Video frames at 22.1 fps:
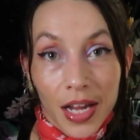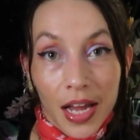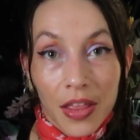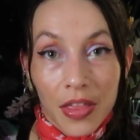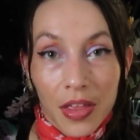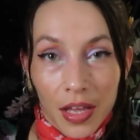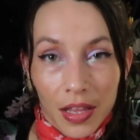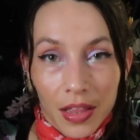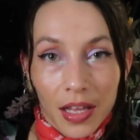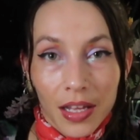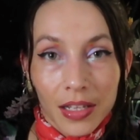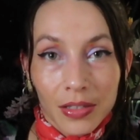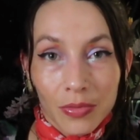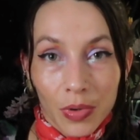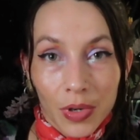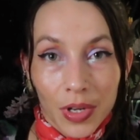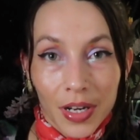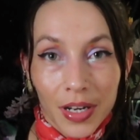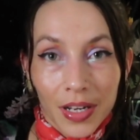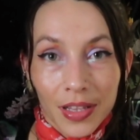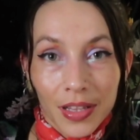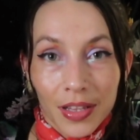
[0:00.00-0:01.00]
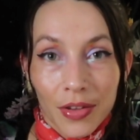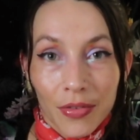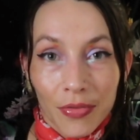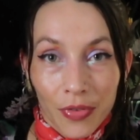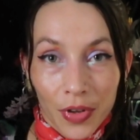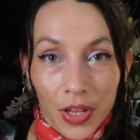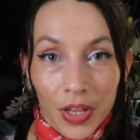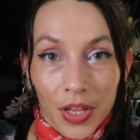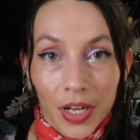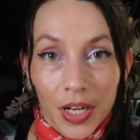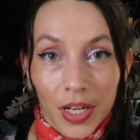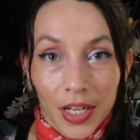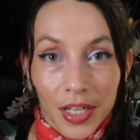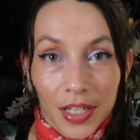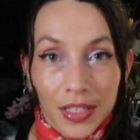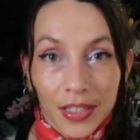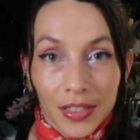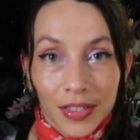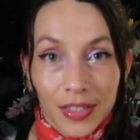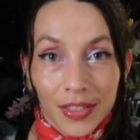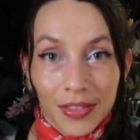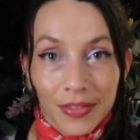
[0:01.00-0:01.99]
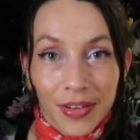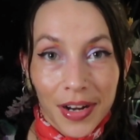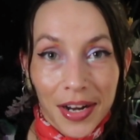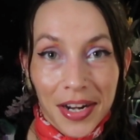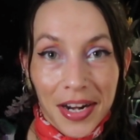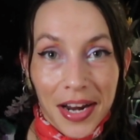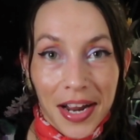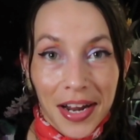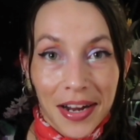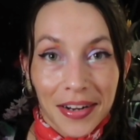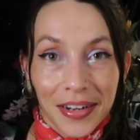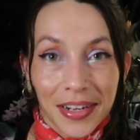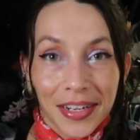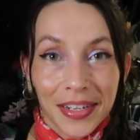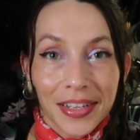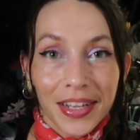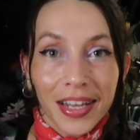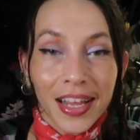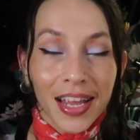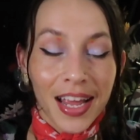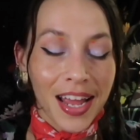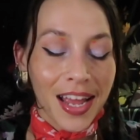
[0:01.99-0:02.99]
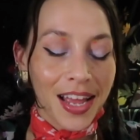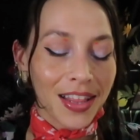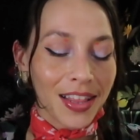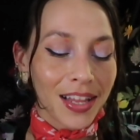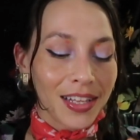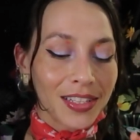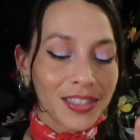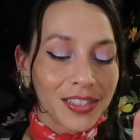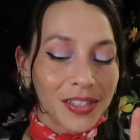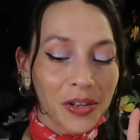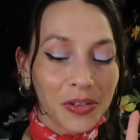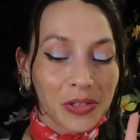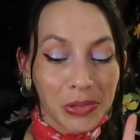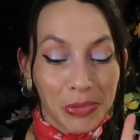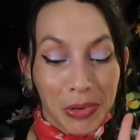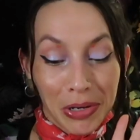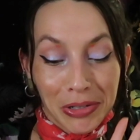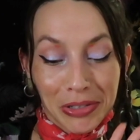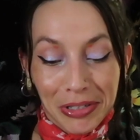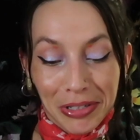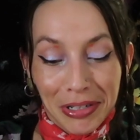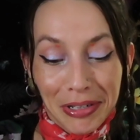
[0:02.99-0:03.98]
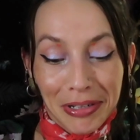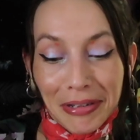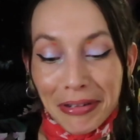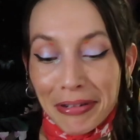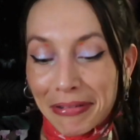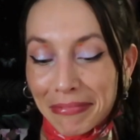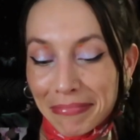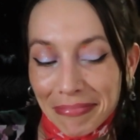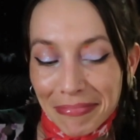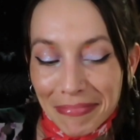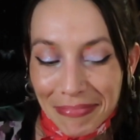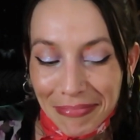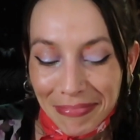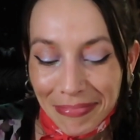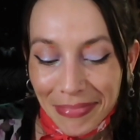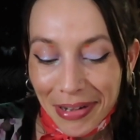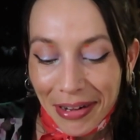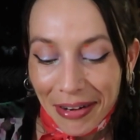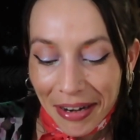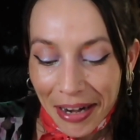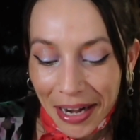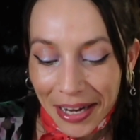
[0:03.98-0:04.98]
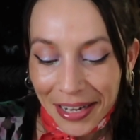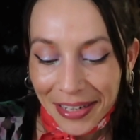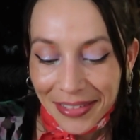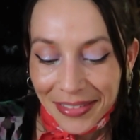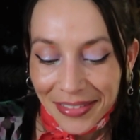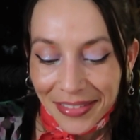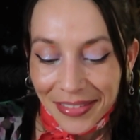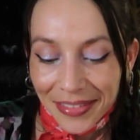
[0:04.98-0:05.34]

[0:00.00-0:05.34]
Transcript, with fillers: I think that's what the feeling is right now, and that's so special. All right,